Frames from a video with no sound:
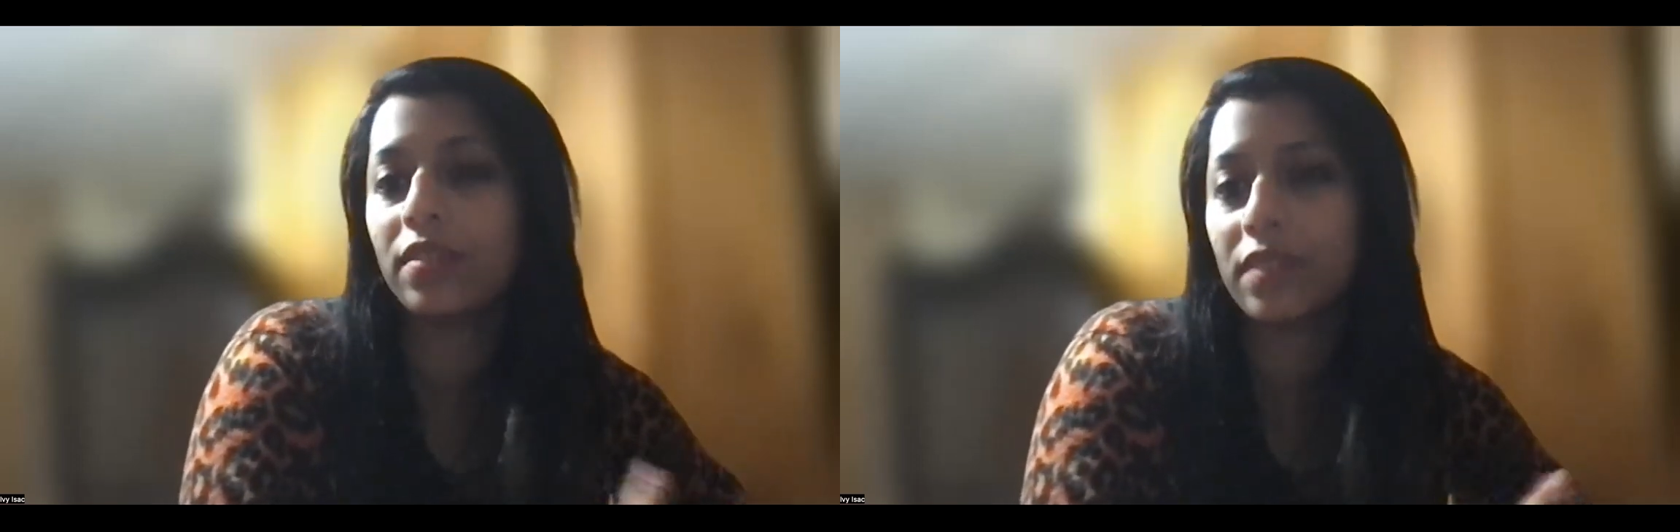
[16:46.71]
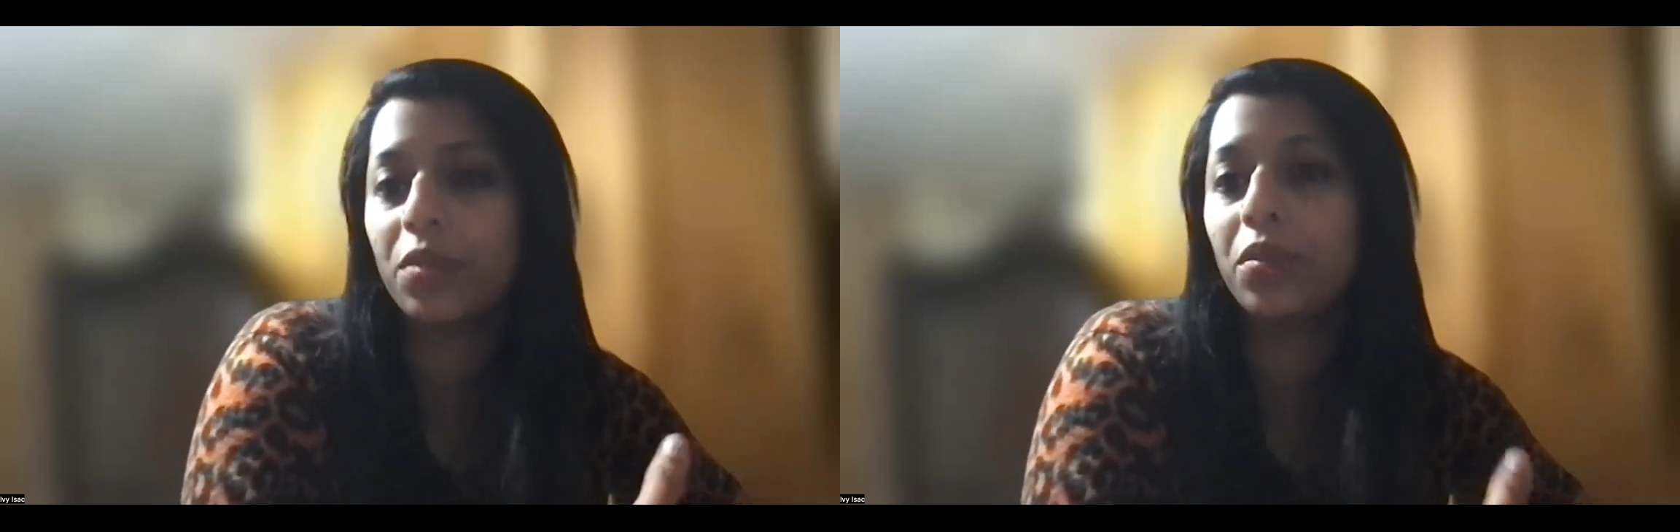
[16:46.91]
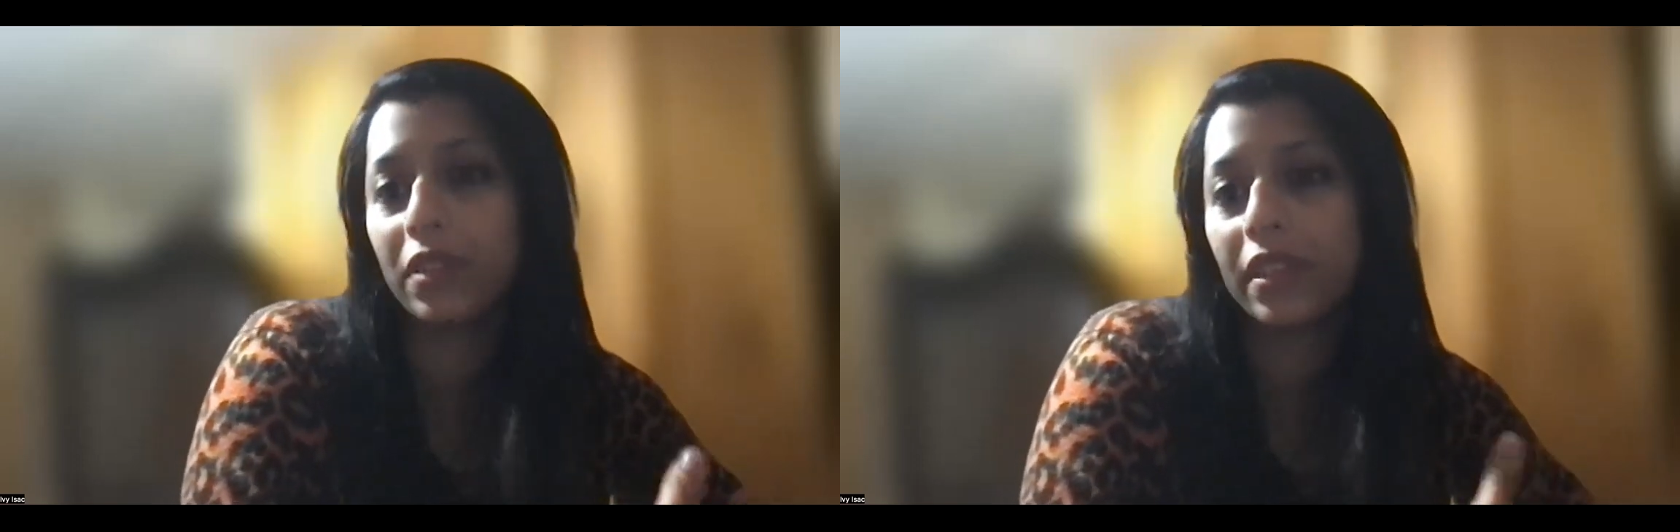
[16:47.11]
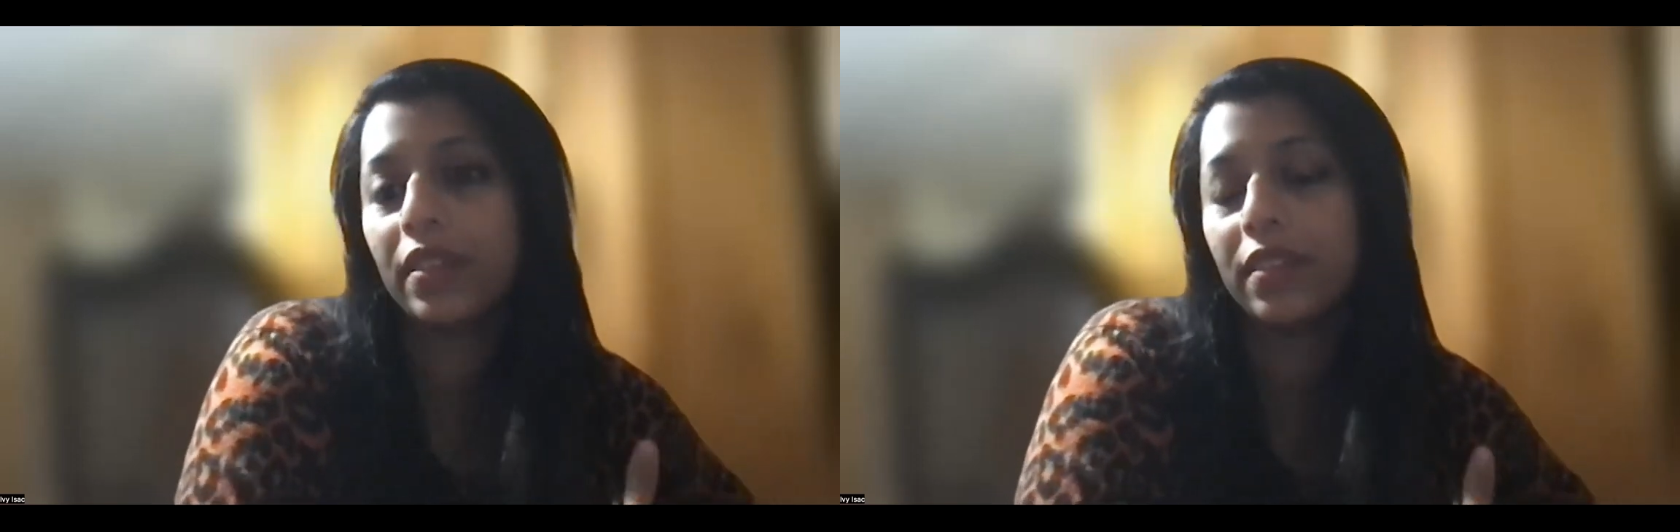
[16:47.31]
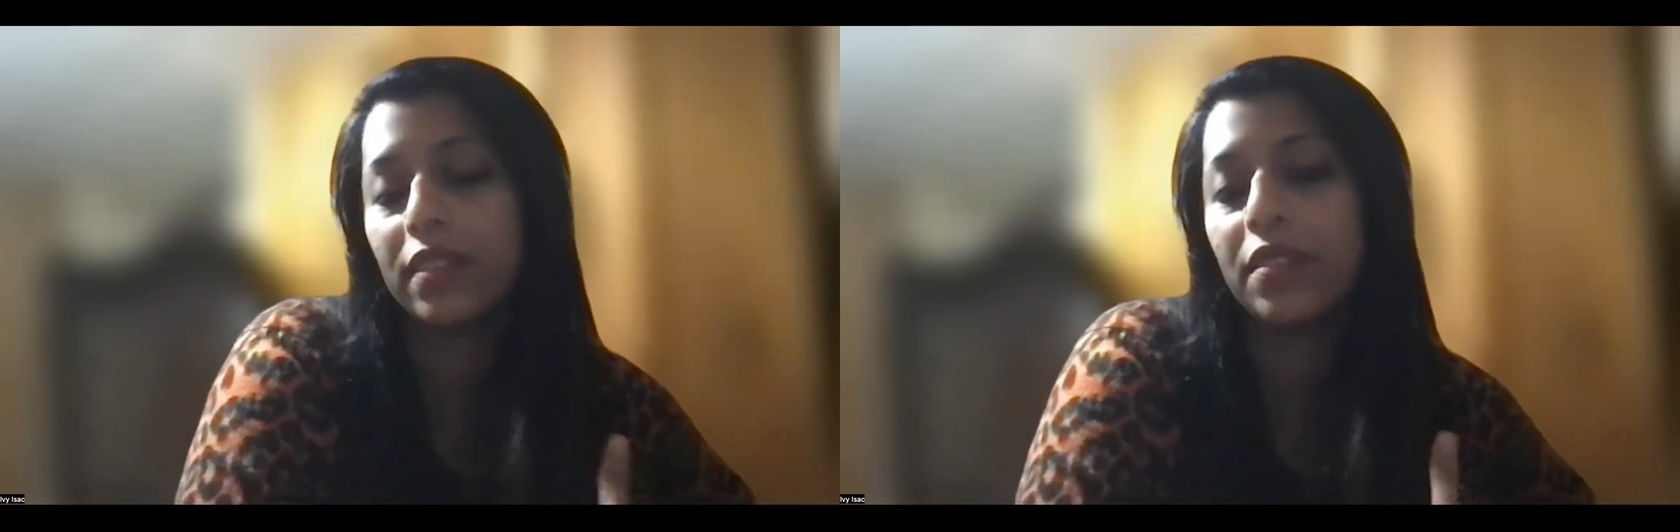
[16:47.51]
school, no?
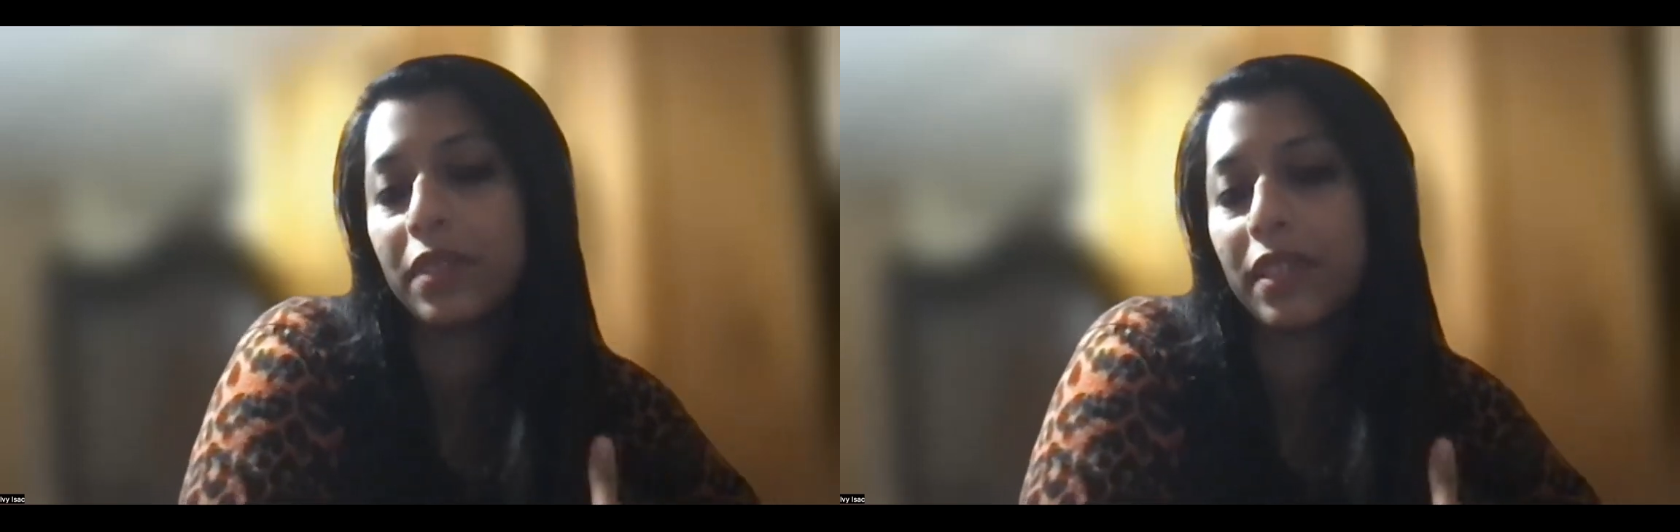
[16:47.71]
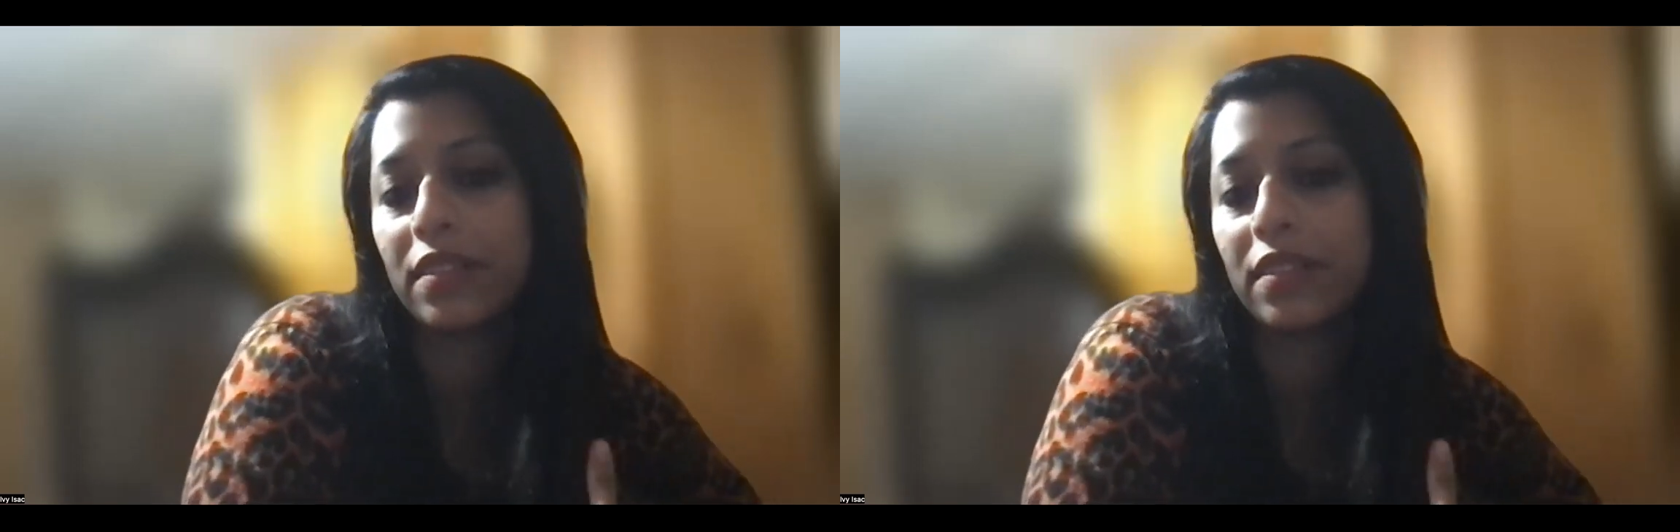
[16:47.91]
So that's